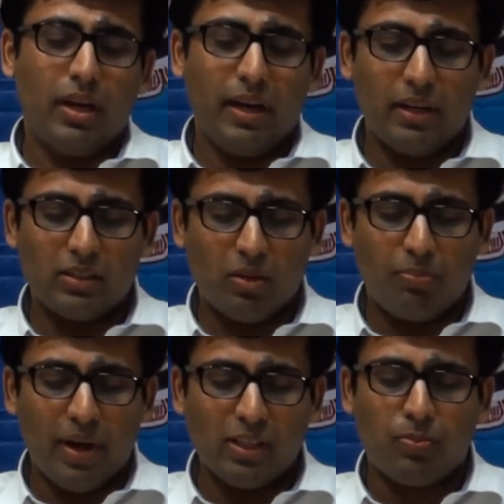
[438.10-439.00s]
It is the
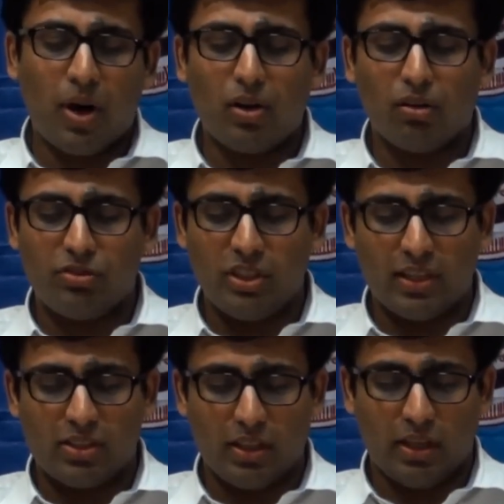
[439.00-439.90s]
best part of
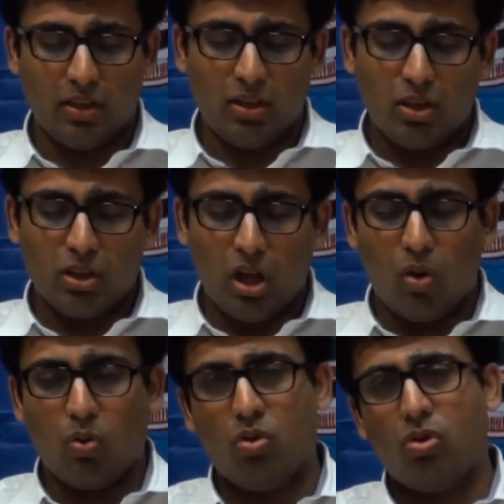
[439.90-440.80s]
GST.
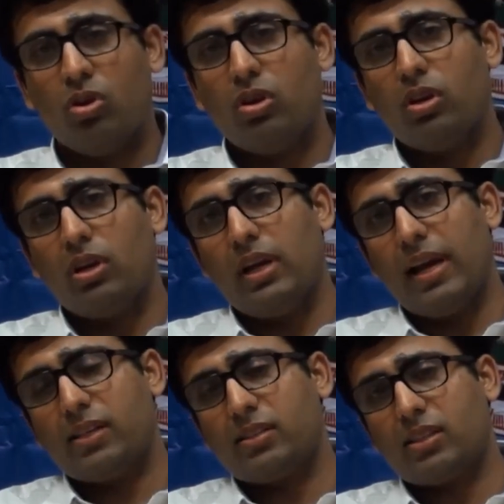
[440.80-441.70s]
Now,
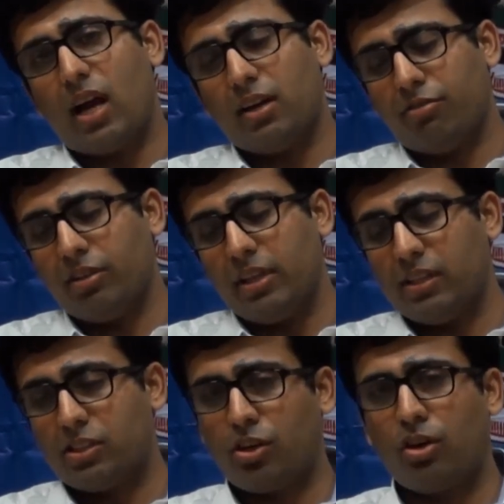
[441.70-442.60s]
let's start with
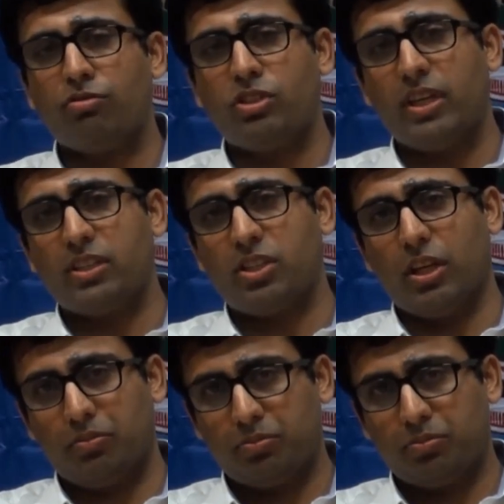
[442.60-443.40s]
history of GST.